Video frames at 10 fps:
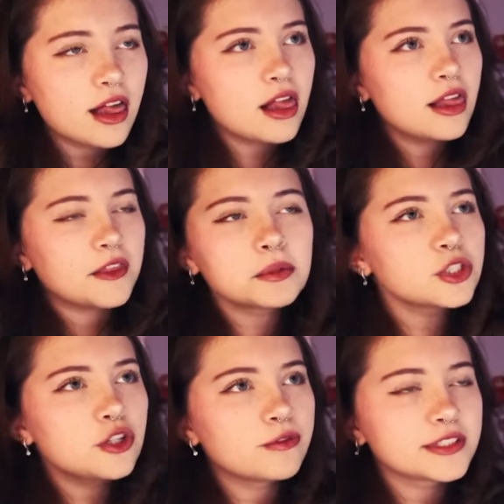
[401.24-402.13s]
There was
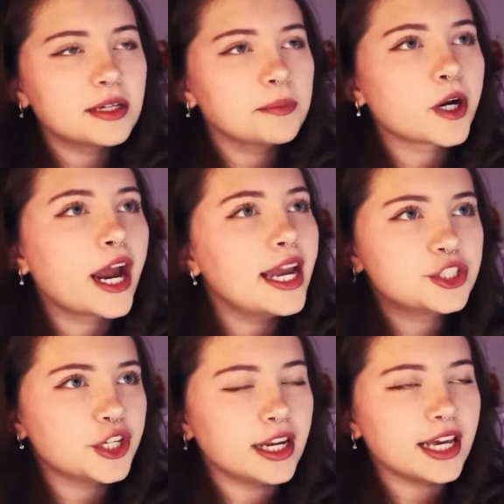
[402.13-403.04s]
no
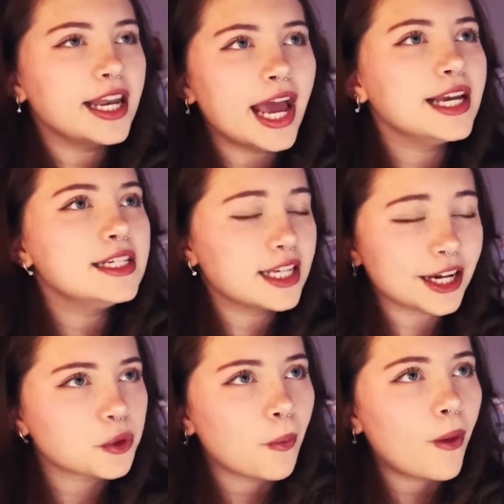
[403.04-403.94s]
reciprocation in any
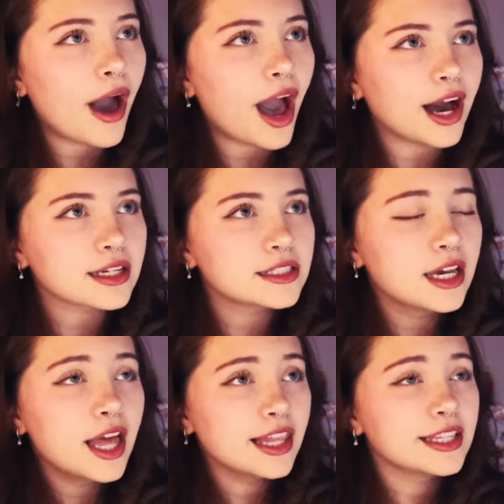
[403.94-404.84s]
sexual act.
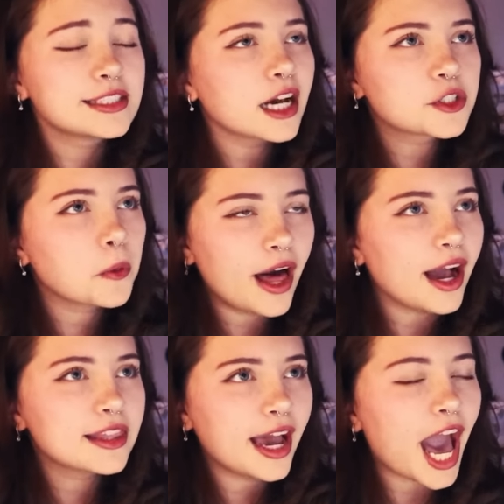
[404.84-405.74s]
The sexual
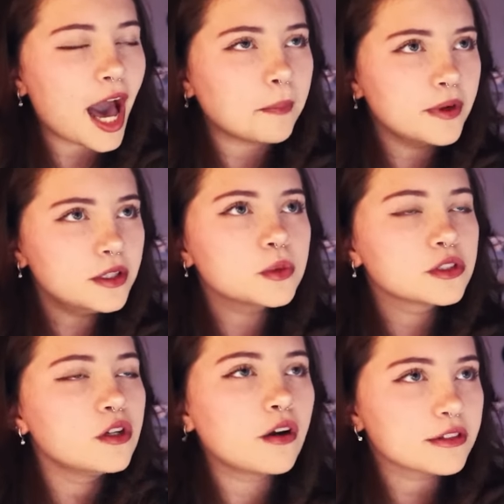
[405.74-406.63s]
act that happened was
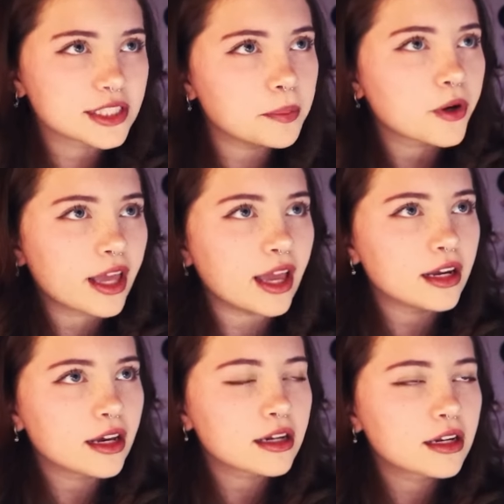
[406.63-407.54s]
not
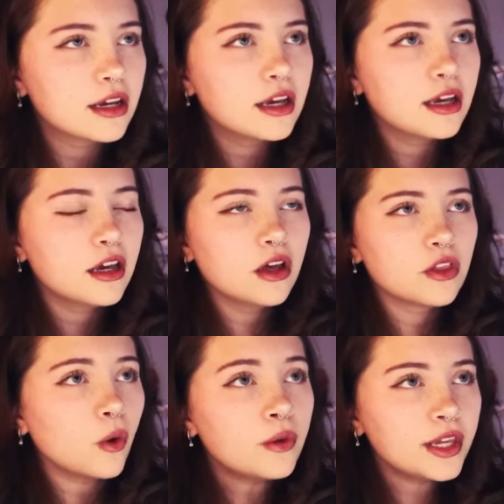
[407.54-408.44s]
reciprocated.
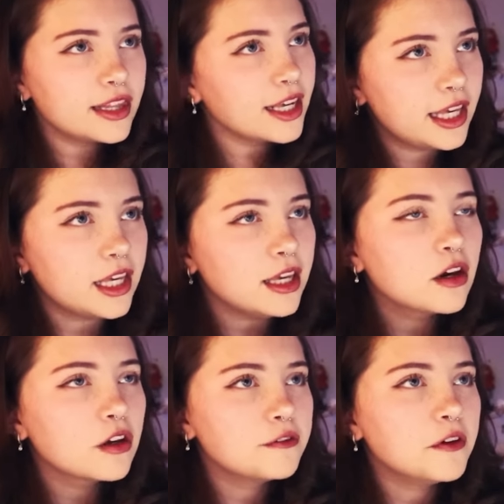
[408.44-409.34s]
The only thing he
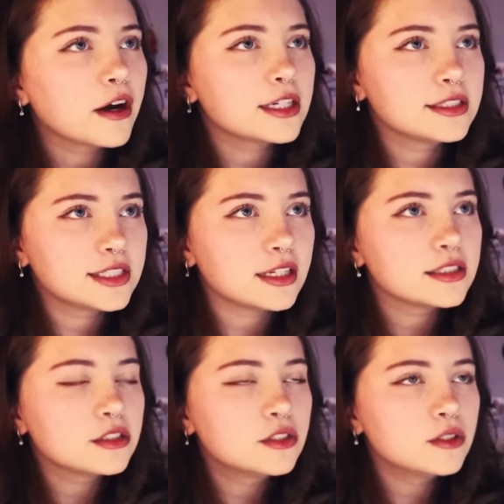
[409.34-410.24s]
could have not
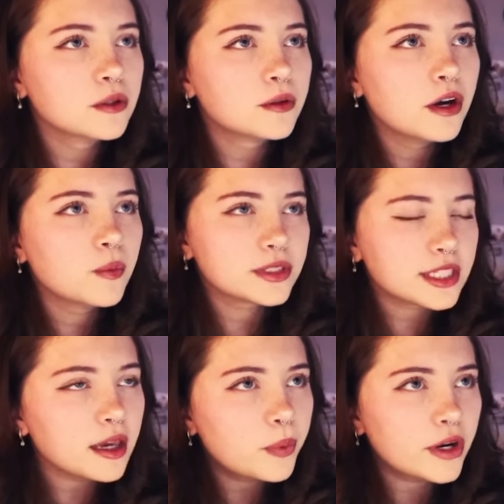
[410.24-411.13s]
consented to was
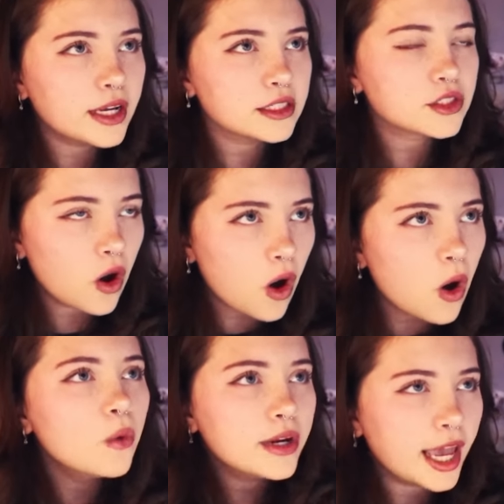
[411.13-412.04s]
him putting his
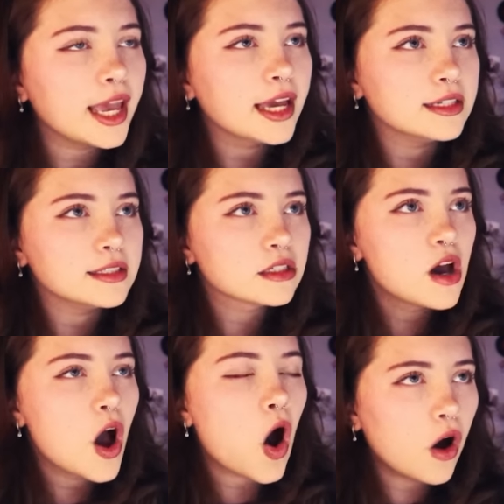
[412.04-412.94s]
own hand
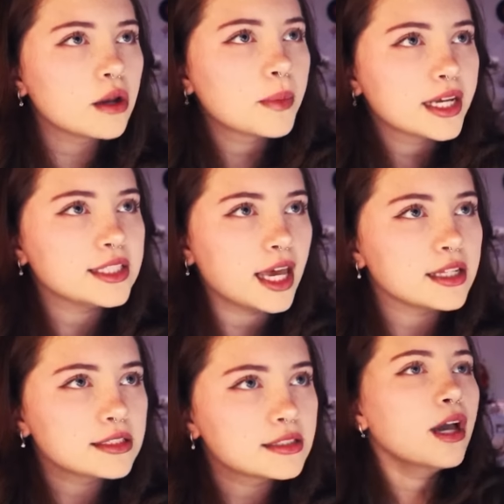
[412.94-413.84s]
on my
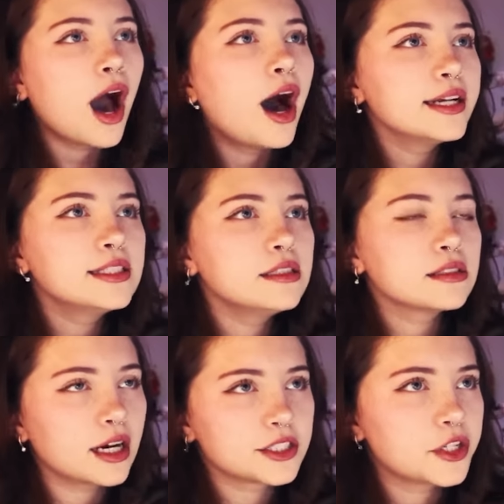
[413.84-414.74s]
tits. I didn't
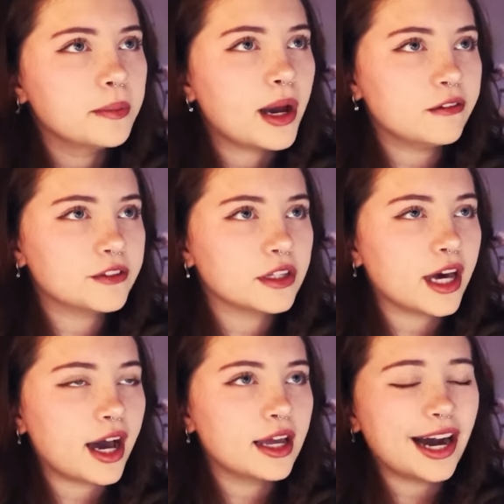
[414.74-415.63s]
touch him after
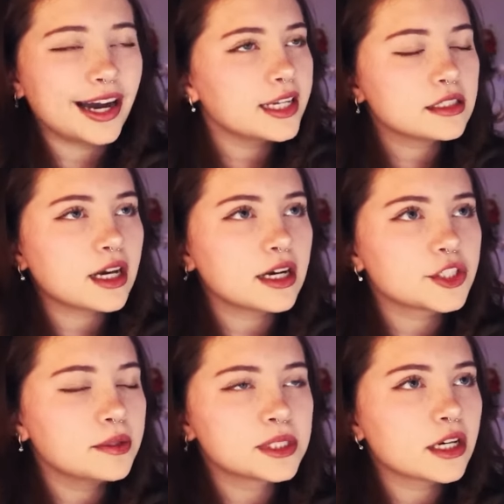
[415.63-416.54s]
that. I didn't touch
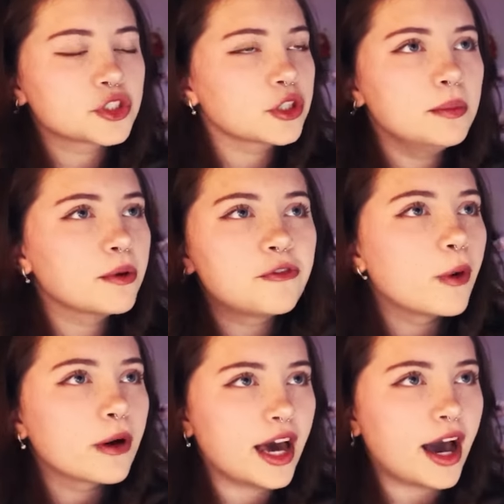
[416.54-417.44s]
him sexually
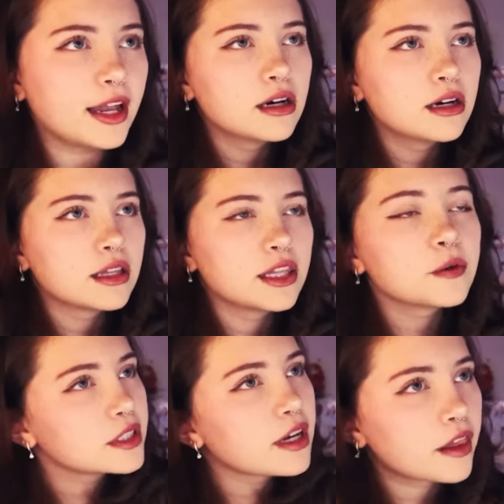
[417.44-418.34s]
before that. There
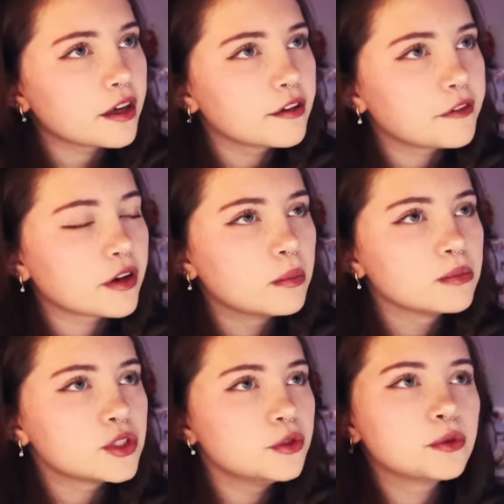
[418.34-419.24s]
was nothing for him
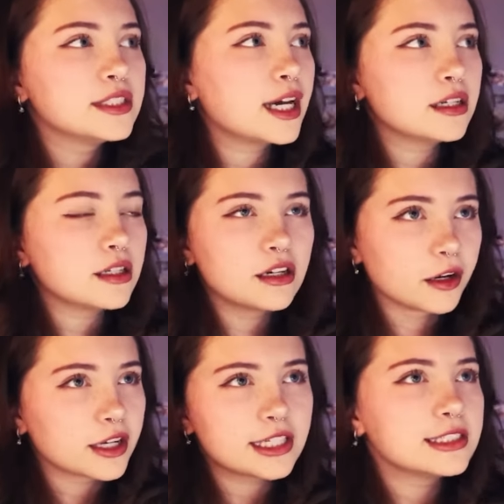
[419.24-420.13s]
to consent
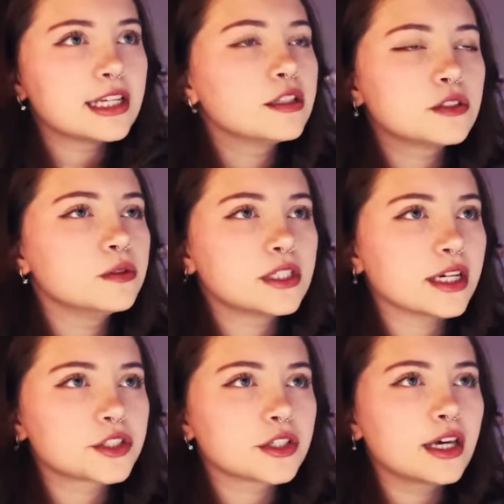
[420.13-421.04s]
to
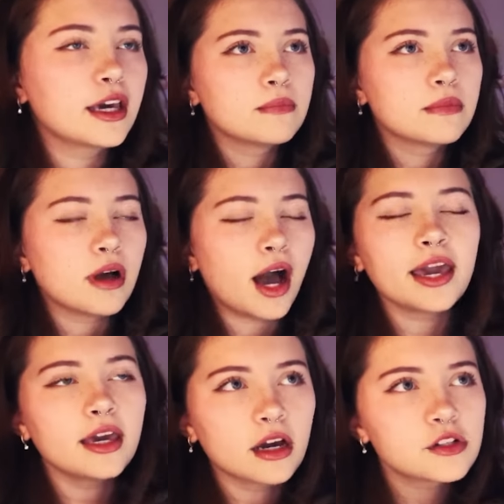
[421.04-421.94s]
sexually.
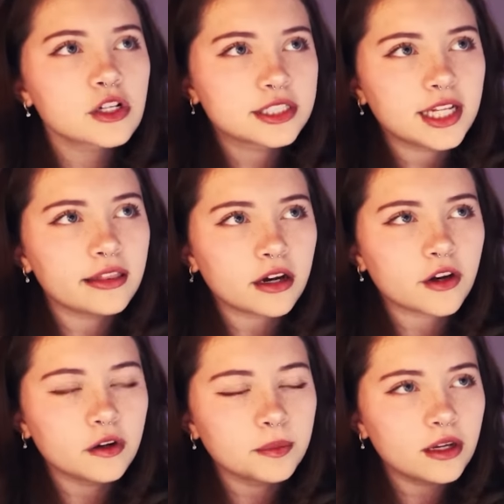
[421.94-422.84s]
I understand that
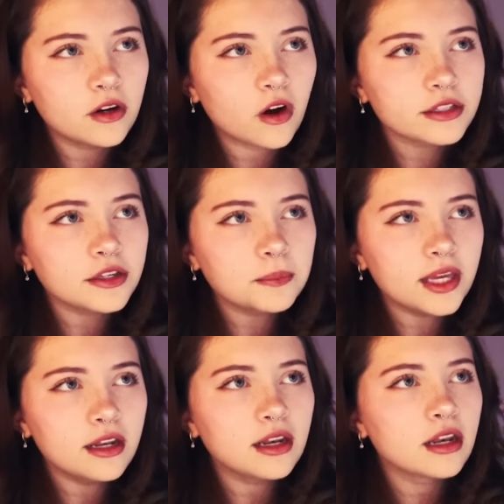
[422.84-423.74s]
could be an
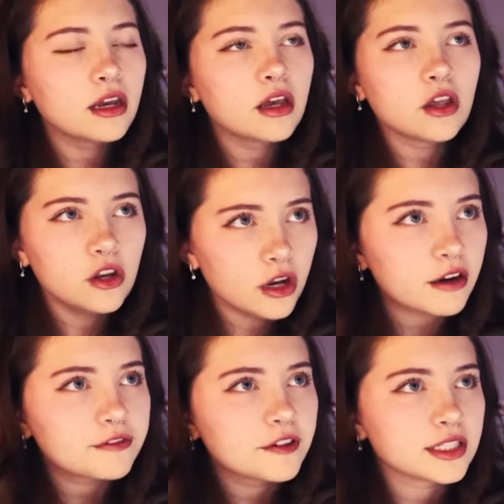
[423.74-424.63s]
argument,
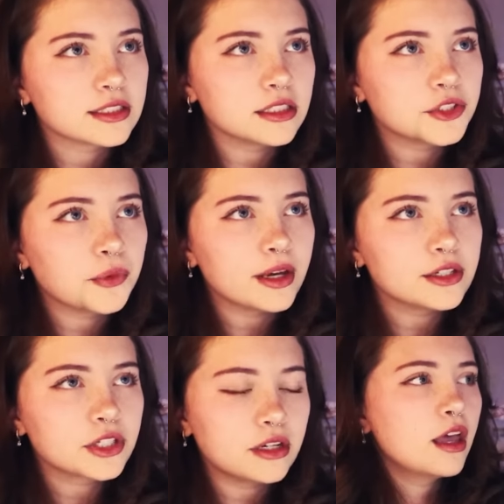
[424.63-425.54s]
not for this
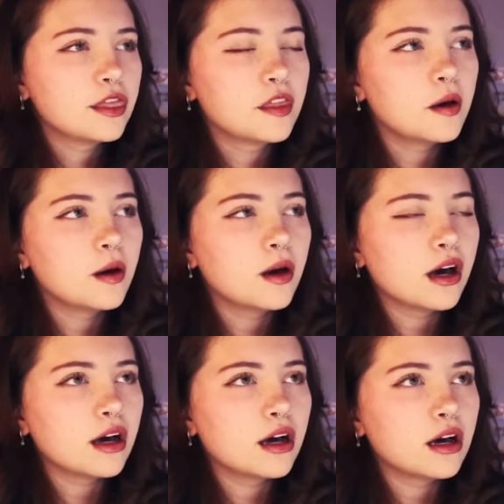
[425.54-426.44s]
situation. The
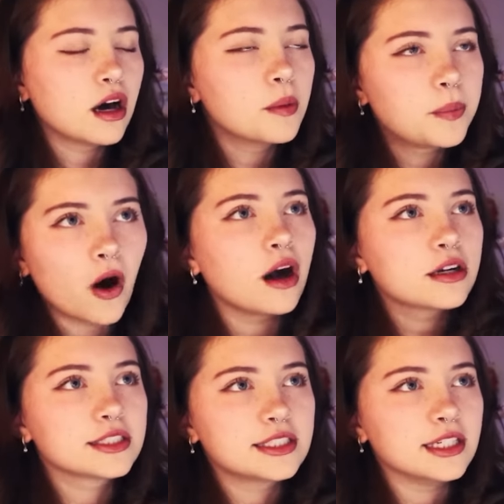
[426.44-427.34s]

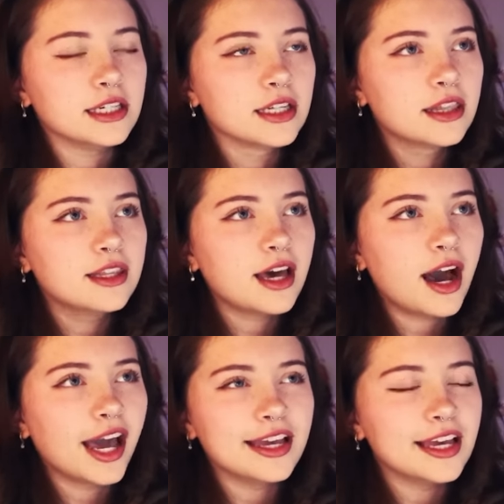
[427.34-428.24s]
hypocrisy
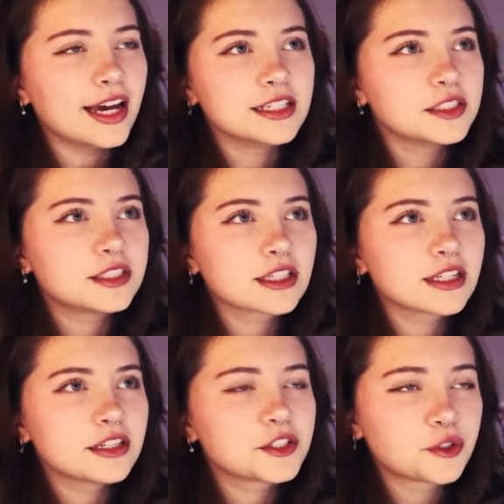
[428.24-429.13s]
that has
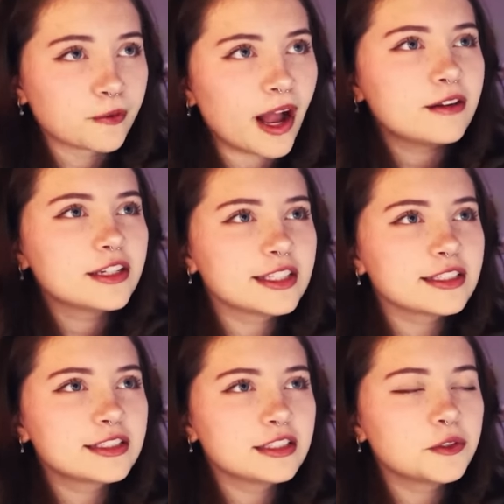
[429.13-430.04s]
surrounded this
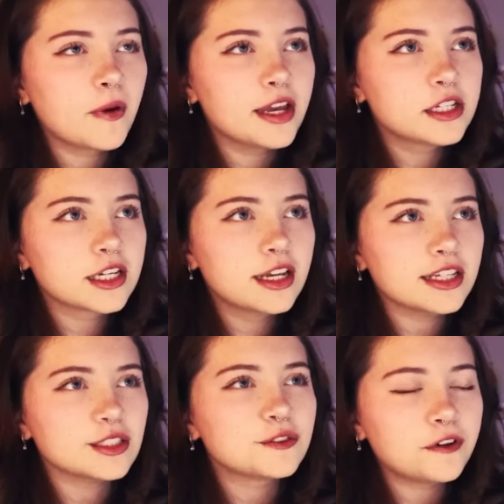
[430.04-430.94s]
situation
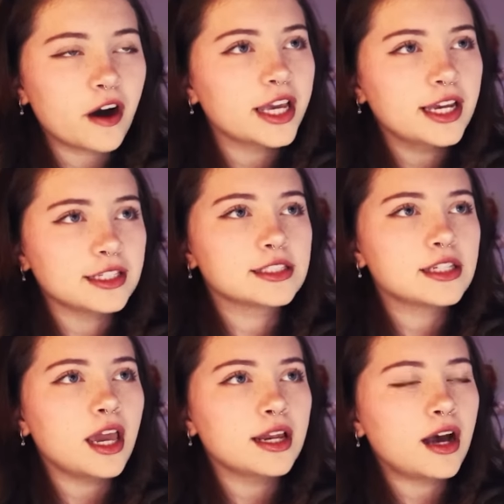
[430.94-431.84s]
is fucking
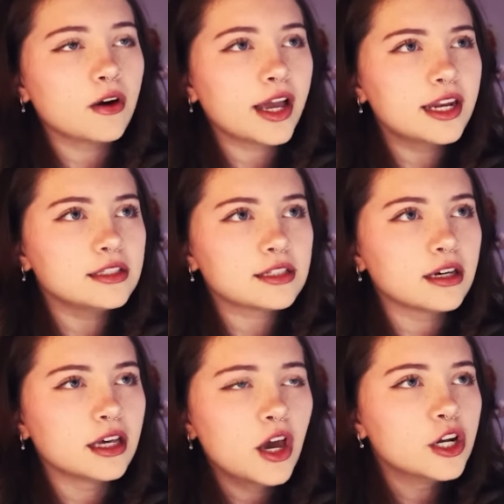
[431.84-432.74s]
insane. I'll get into
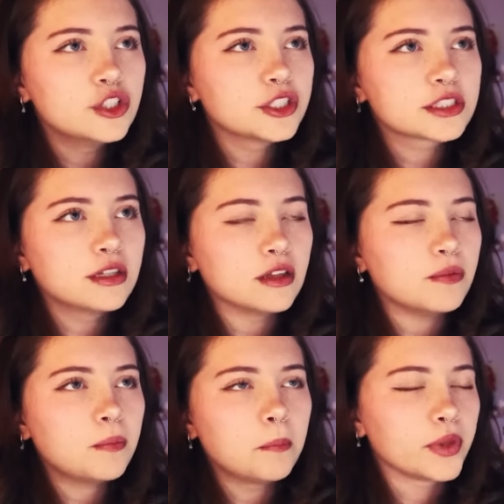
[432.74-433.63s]
just the
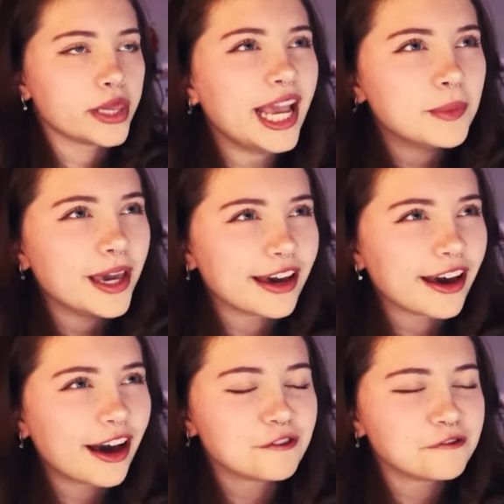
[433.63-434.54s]
blaming
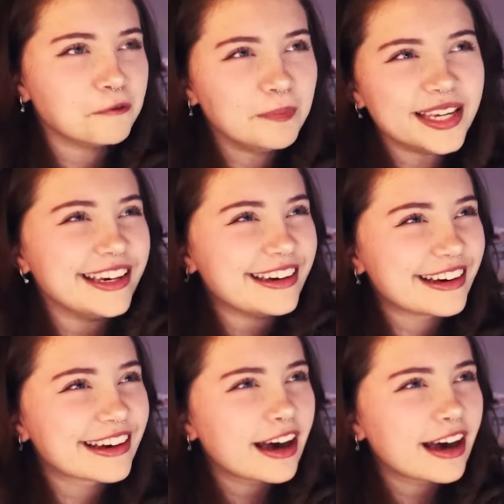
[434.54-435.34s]
of me.